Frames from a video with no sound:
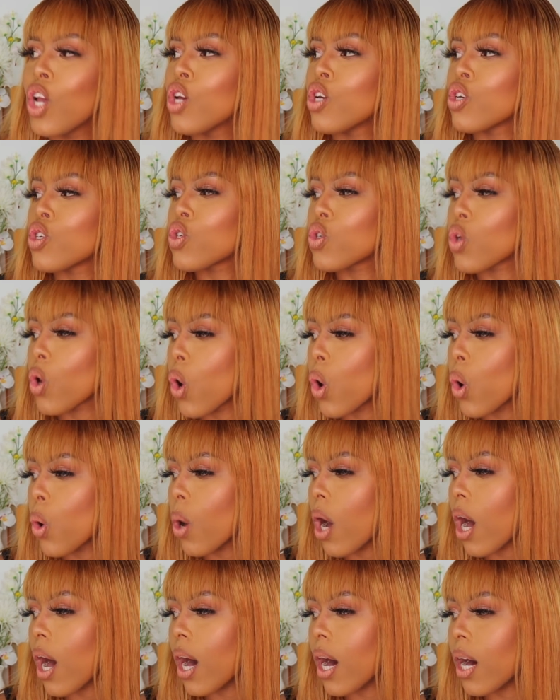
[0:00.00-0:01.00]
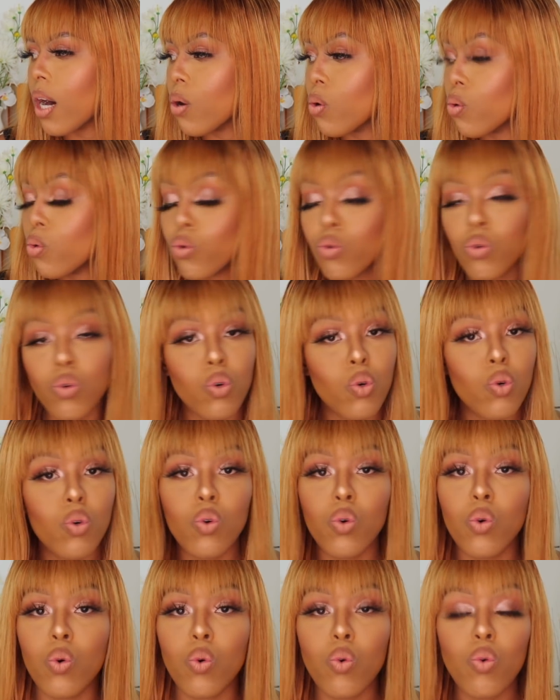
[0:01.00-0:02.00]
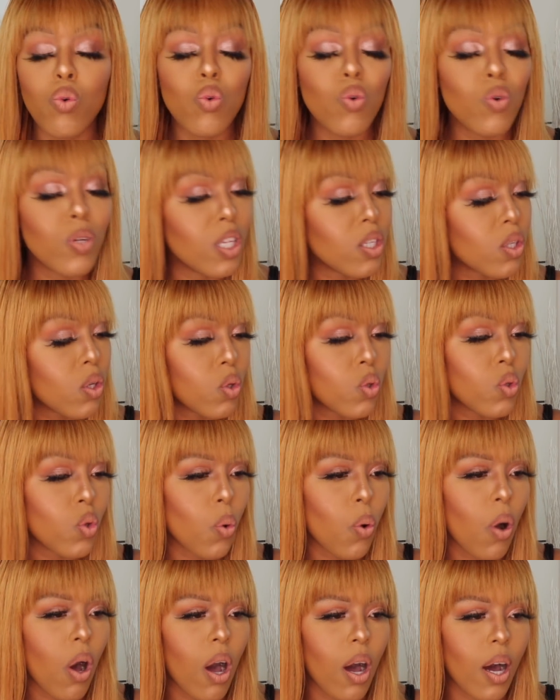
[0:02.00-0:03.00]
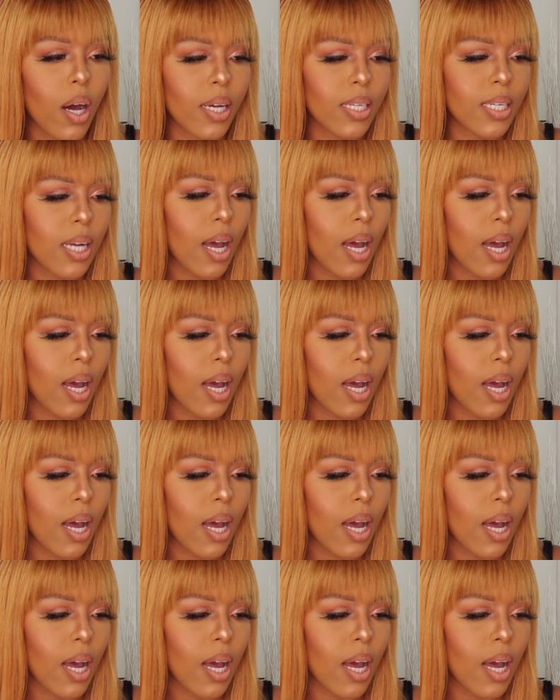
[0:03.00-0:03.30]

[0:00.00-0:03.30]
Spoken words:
So this is so hard.